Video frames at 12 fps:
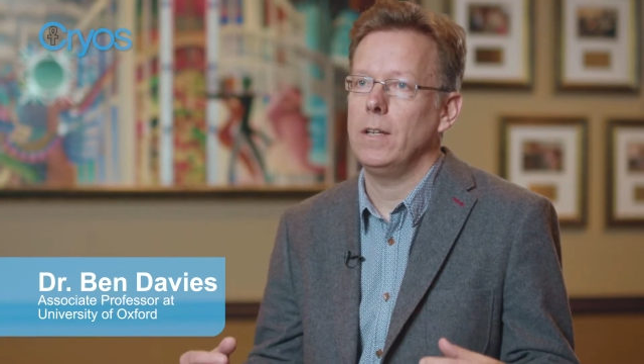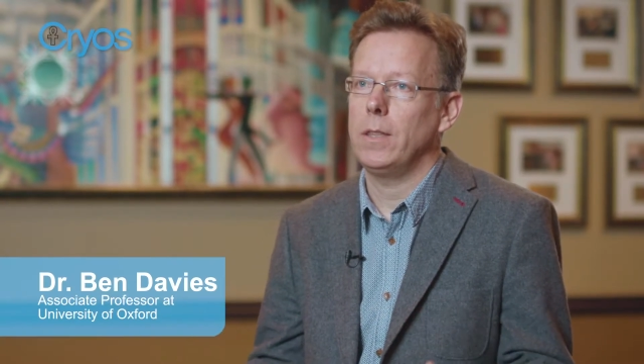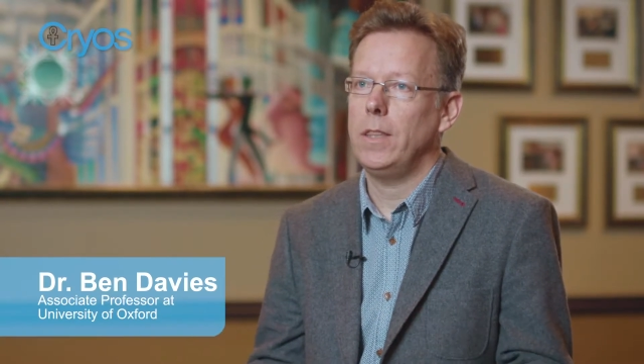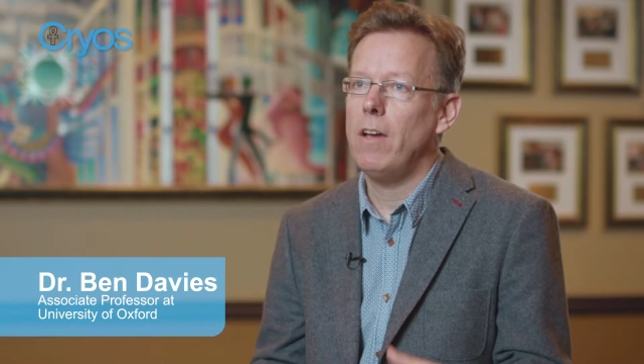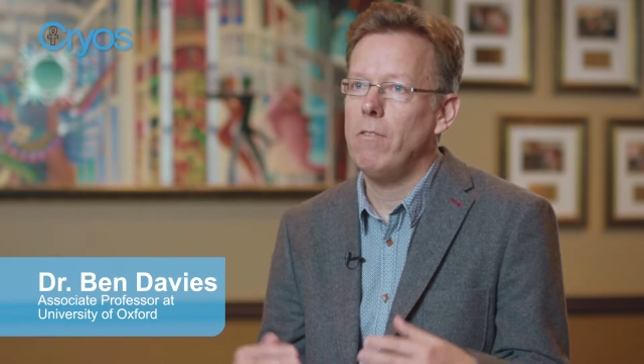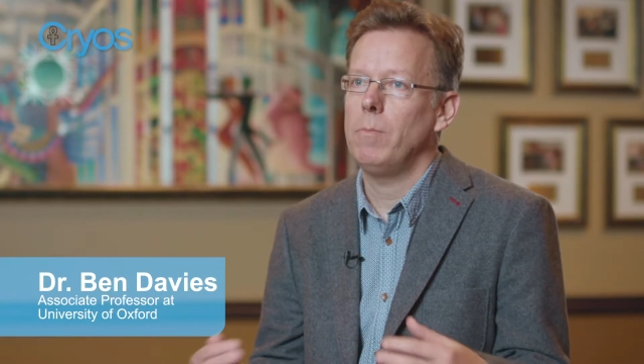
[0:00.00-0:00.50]
a
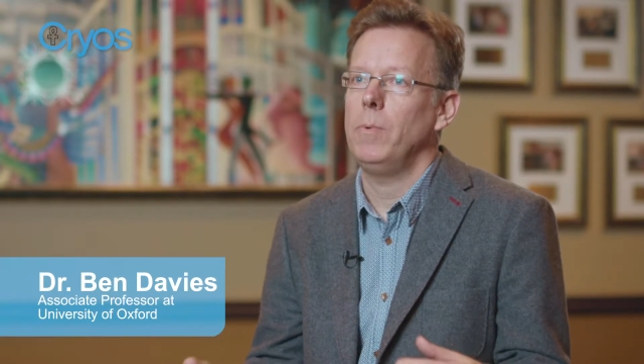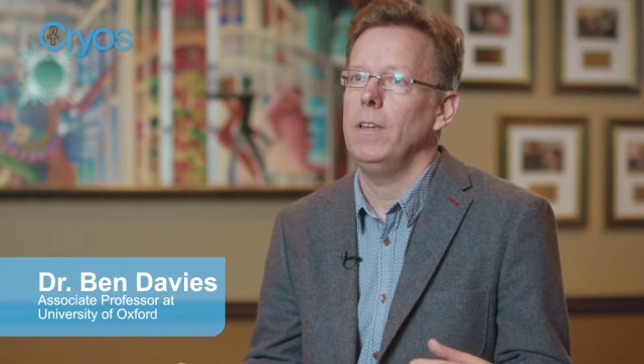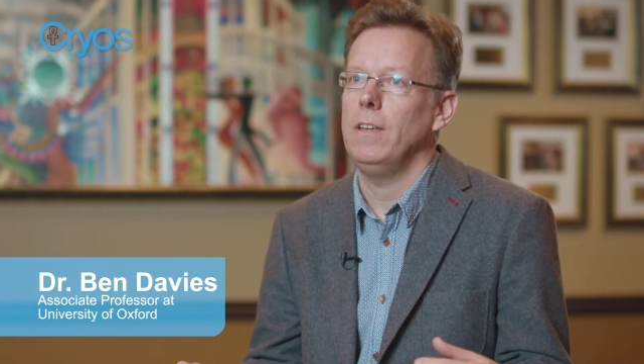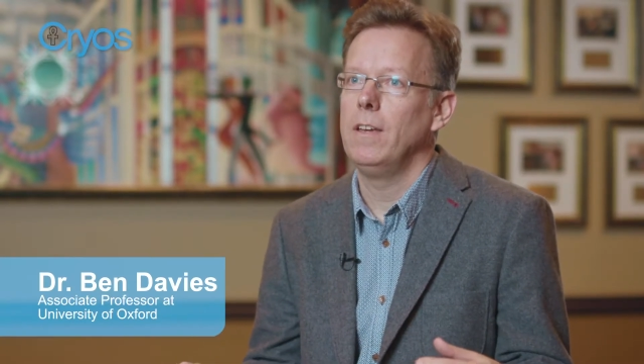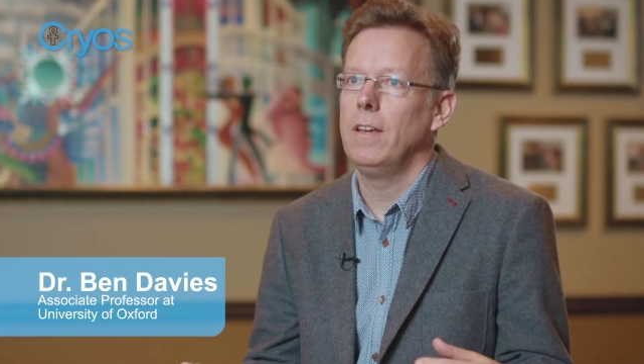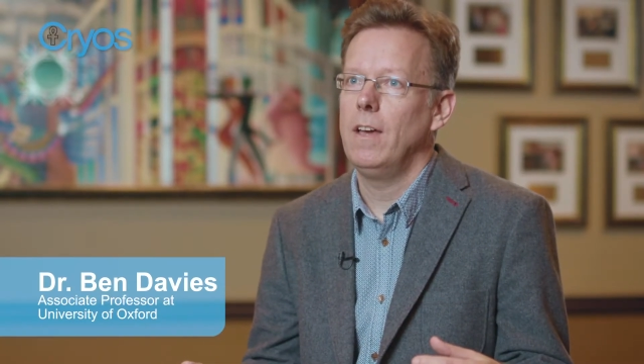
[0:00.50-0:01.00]

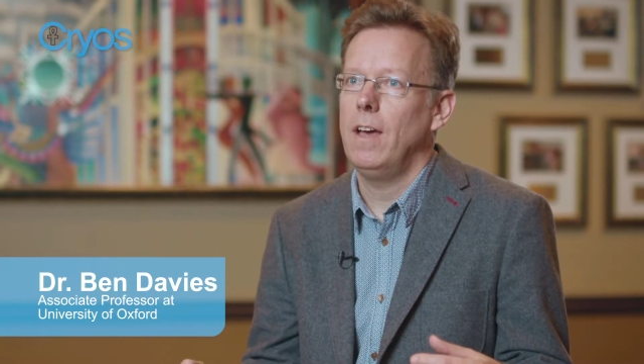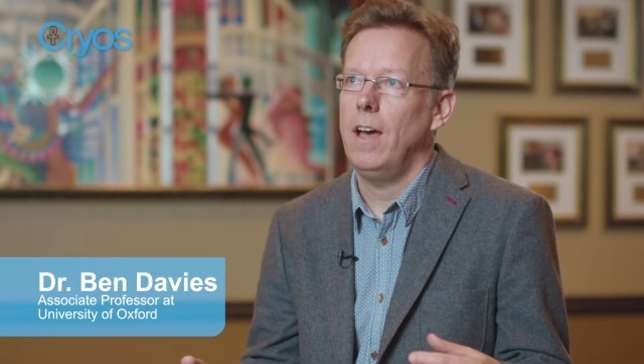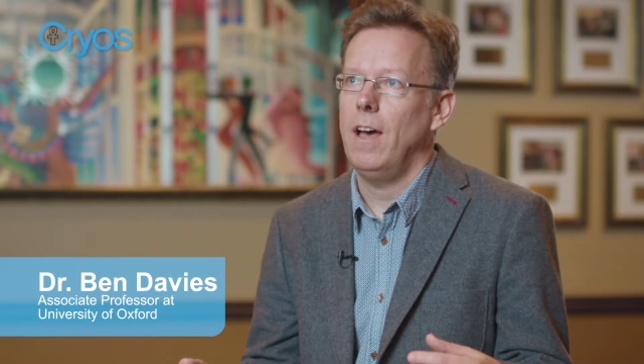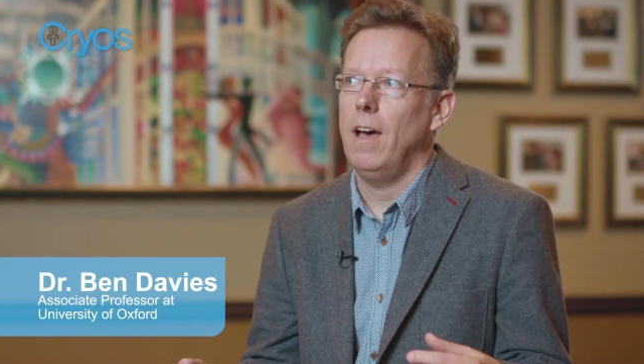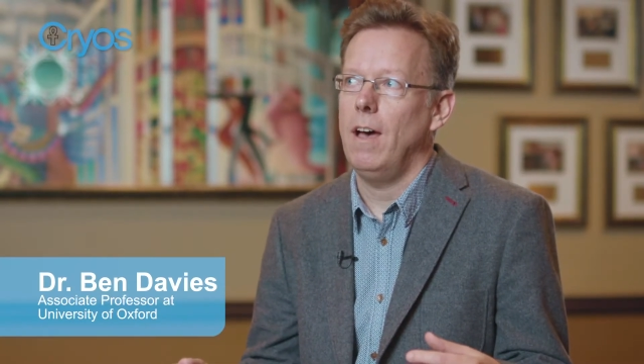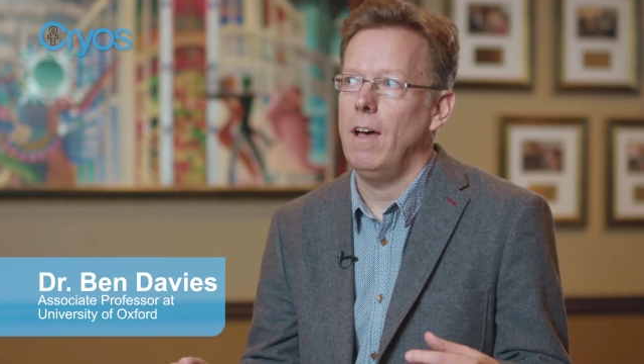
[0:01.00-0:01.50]
therapy
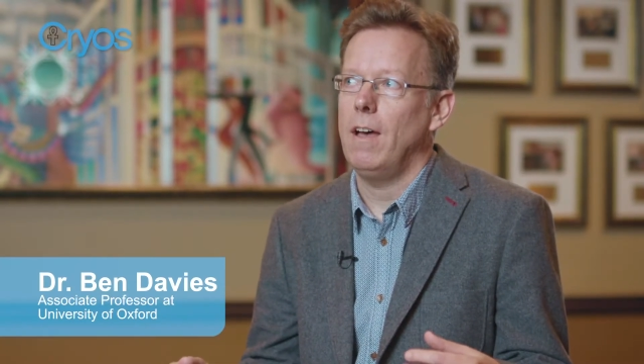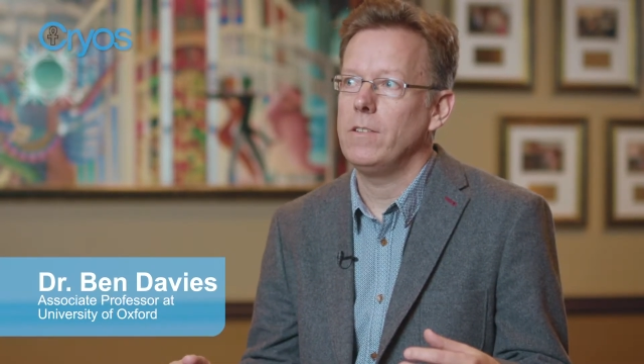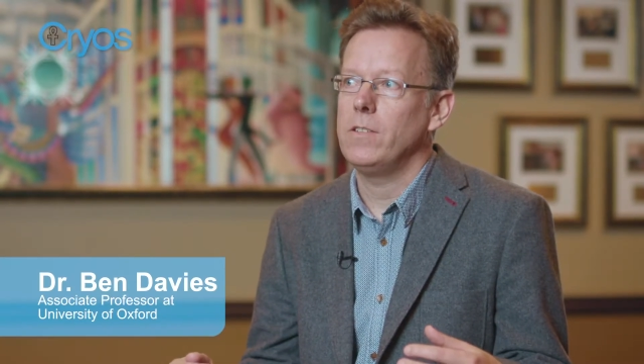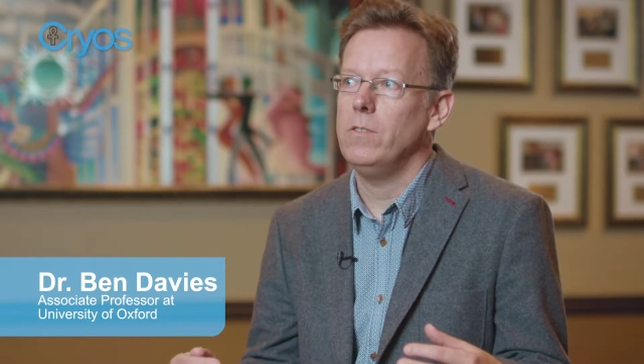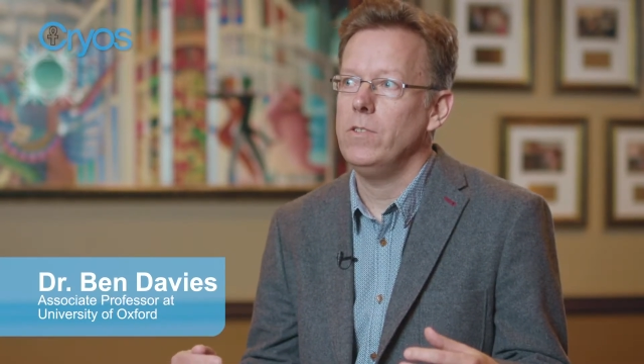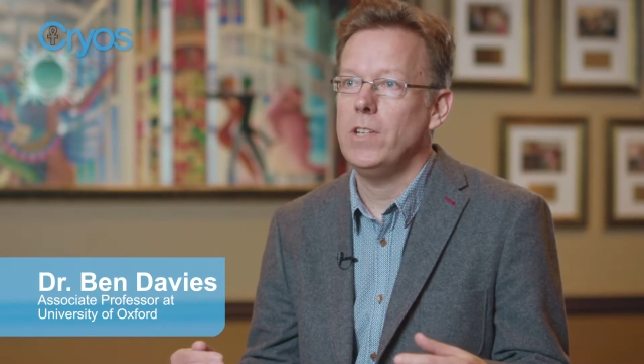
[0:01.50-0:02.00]

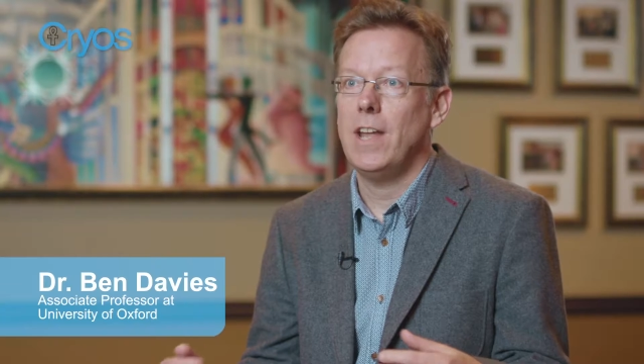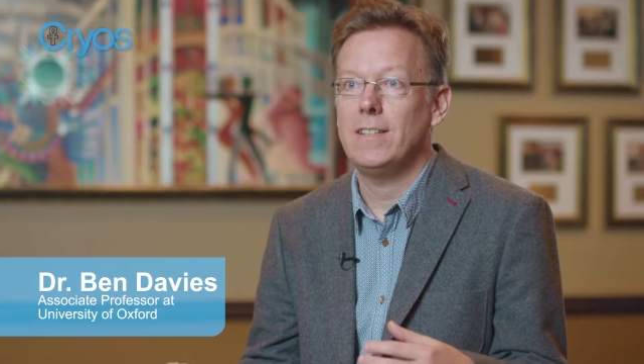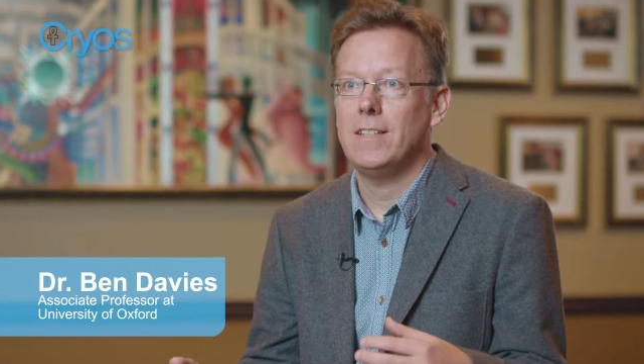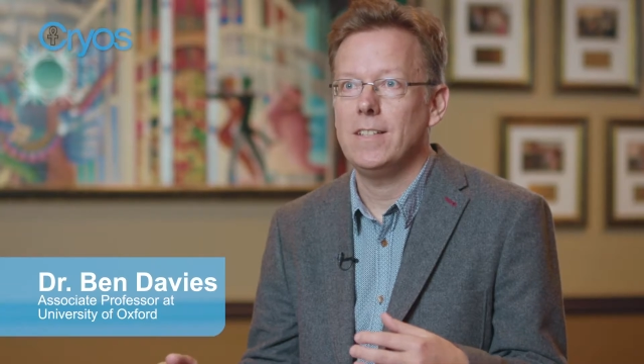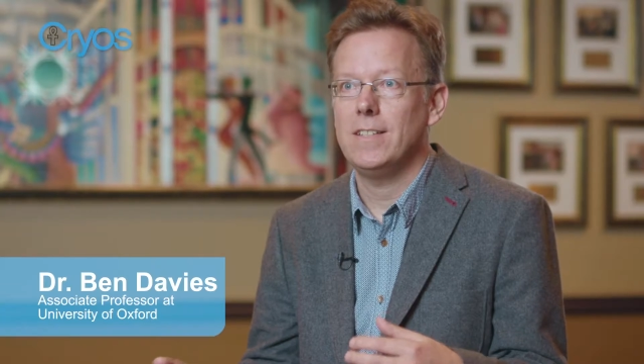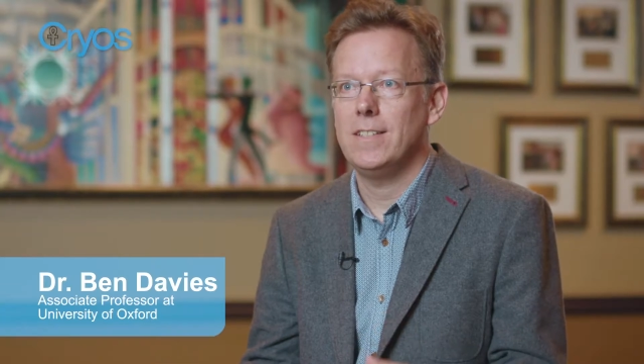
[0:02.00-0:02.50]
to
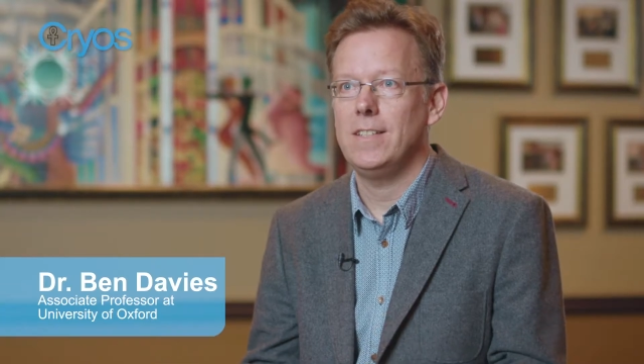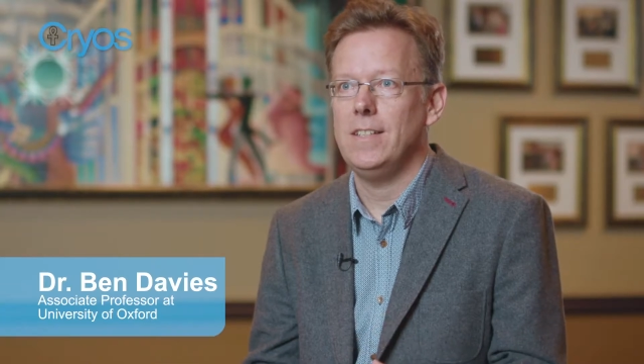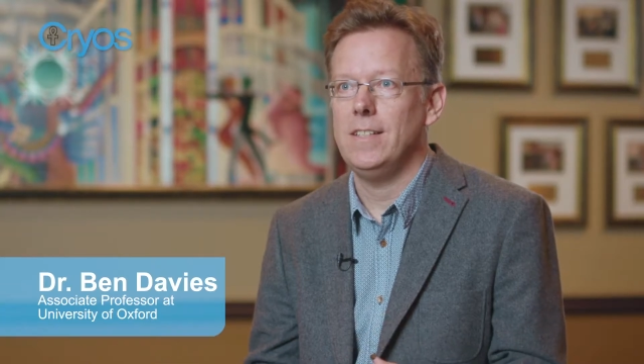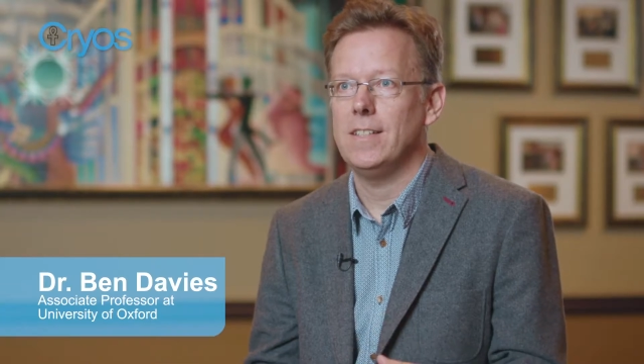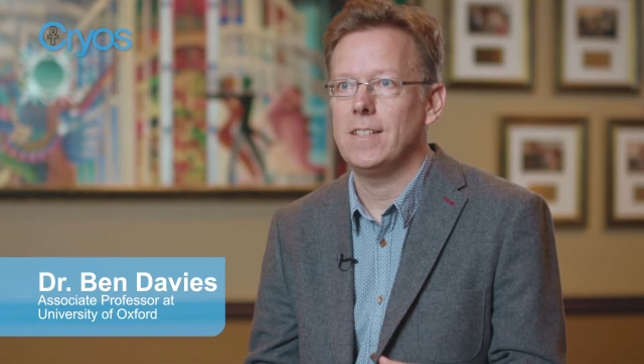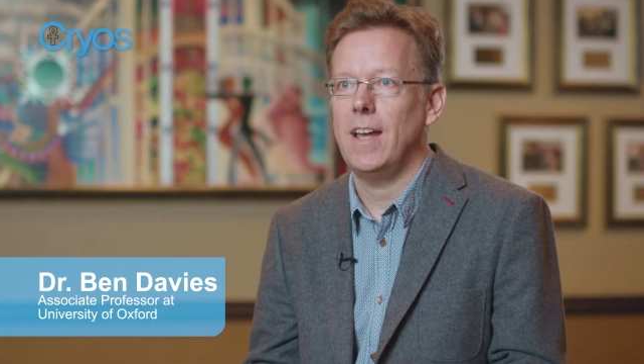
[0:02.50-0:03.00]
genetic
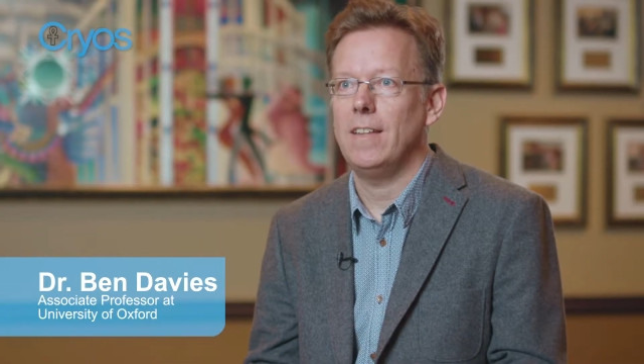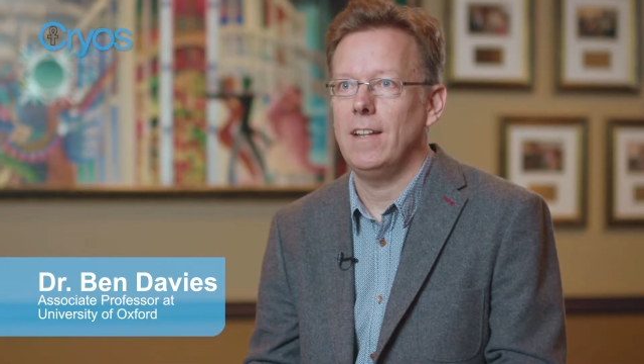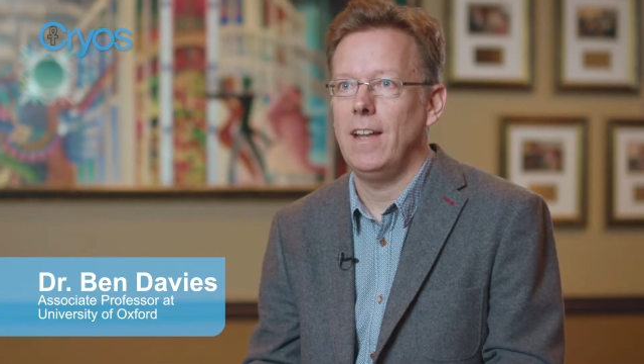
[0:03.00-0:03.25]
disease at the